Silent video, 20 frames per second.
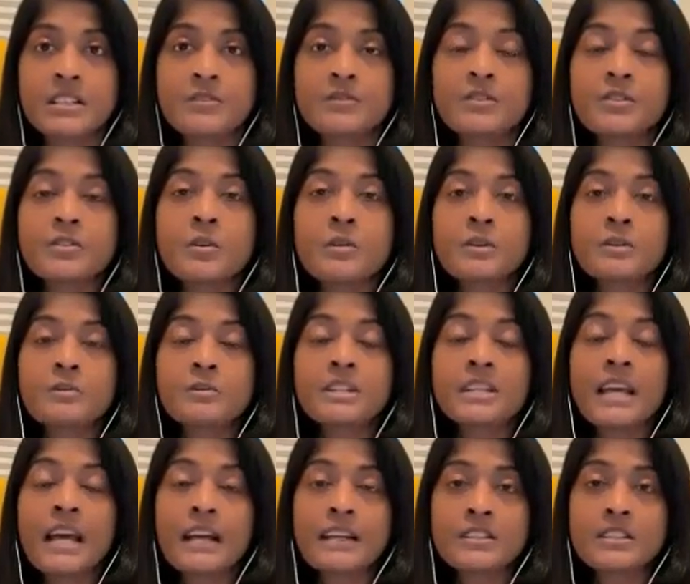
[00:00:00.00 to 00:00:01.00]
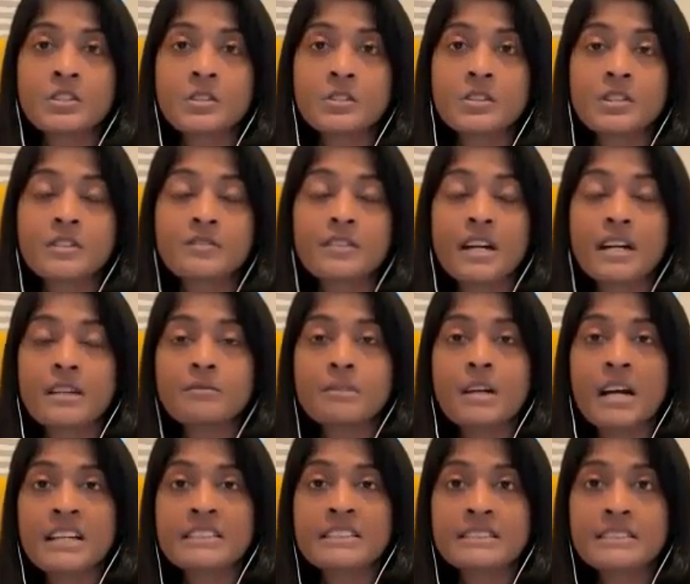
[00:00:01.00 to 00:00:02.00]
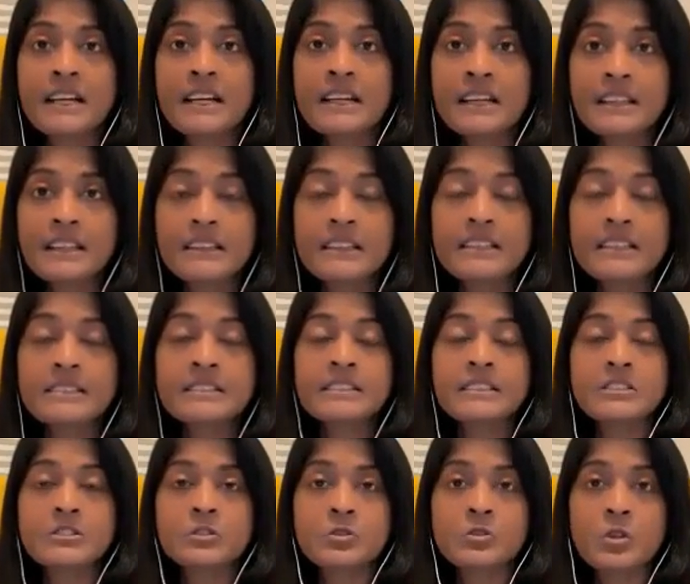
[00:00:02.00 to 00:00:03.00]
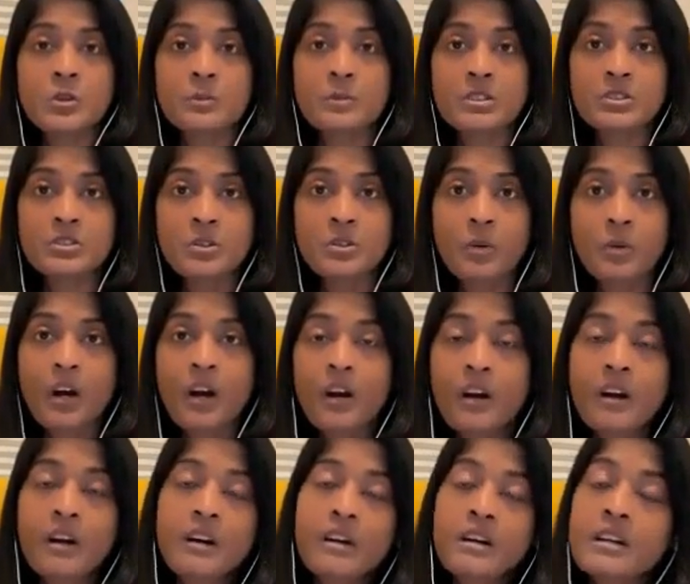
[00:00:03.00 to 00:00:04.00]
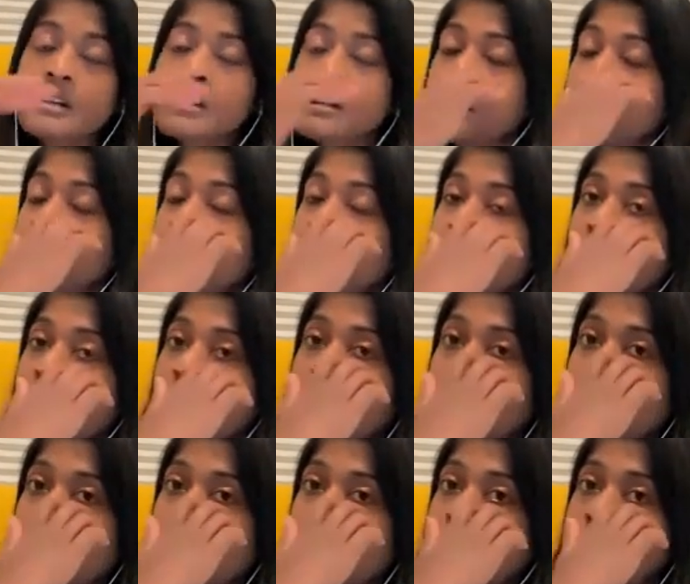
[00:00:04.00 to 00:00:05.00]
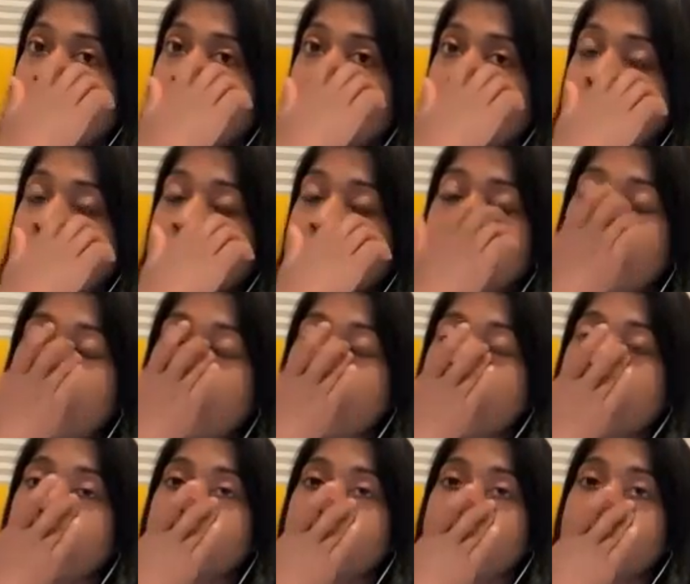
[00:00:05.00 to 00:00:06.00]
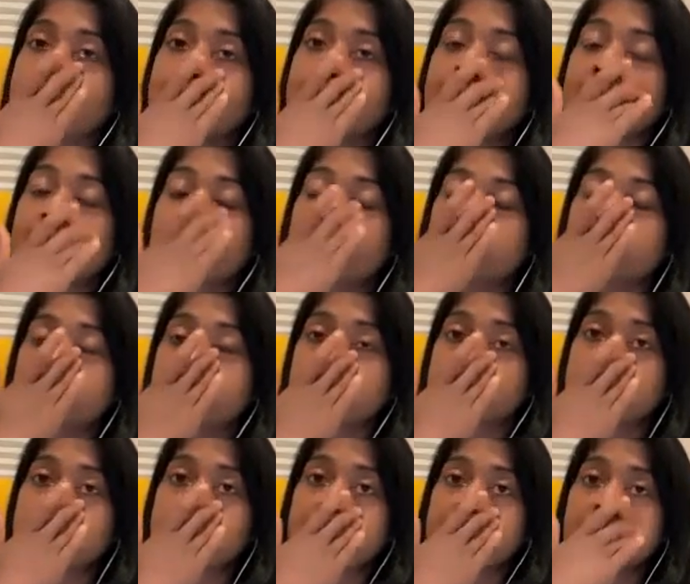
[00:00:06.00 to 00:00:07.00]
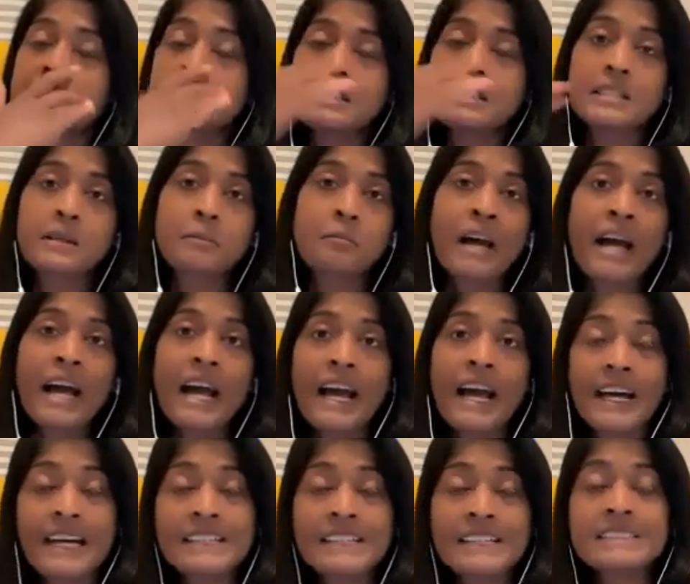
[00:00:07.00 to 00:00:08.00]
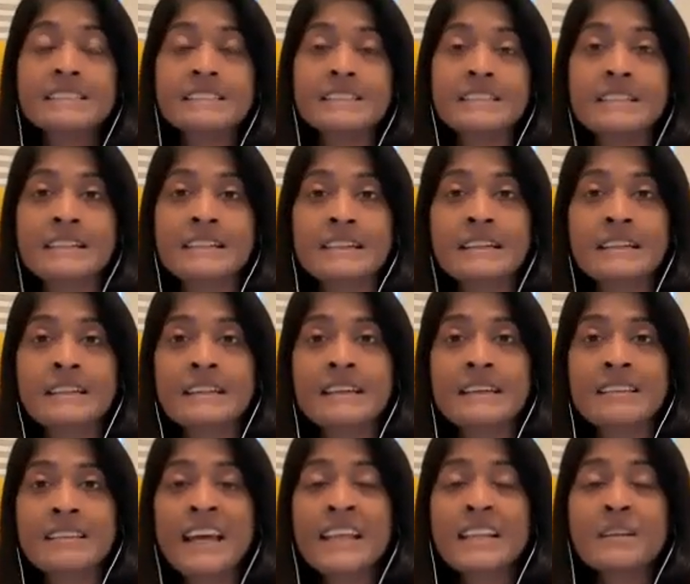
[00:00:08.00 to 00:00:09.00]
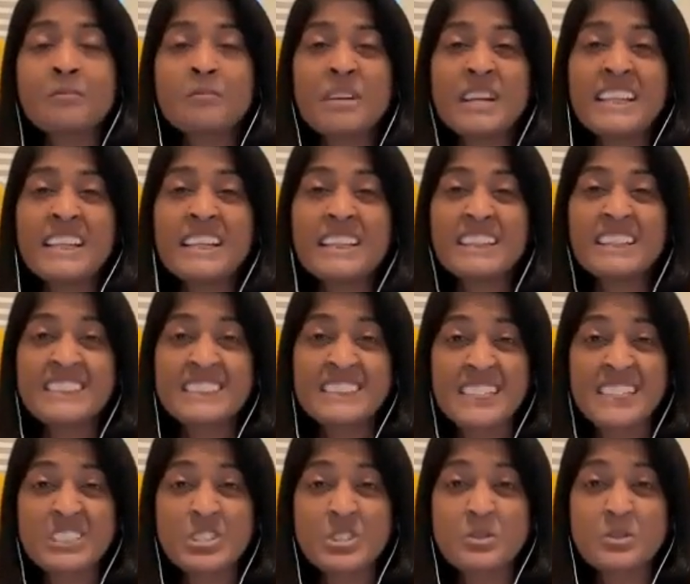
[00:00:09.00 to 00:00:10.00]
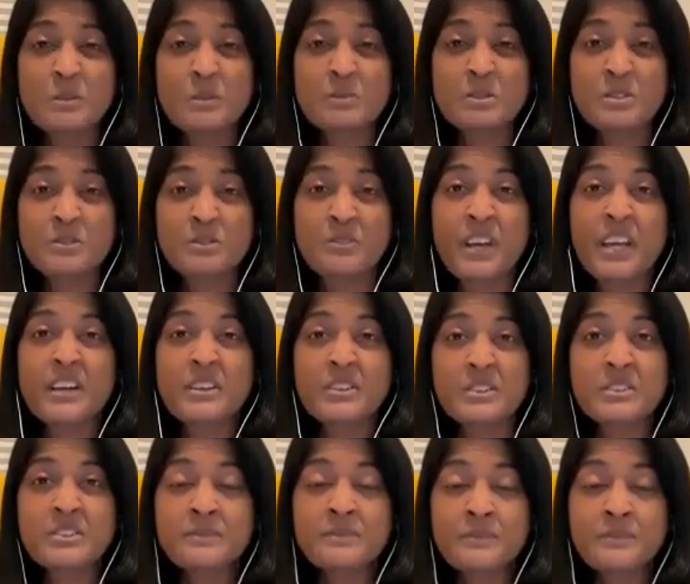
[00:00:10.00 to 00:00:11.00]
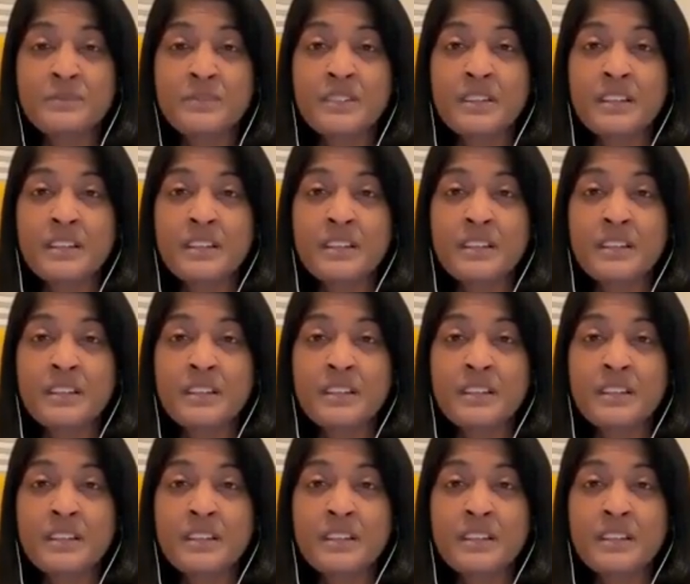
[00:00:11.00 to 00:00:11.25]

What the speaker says: If you go in with the attitude of, I suck at this is going to be so hard, like I've never been able to succeed in the past, that immediately sets you up to fail.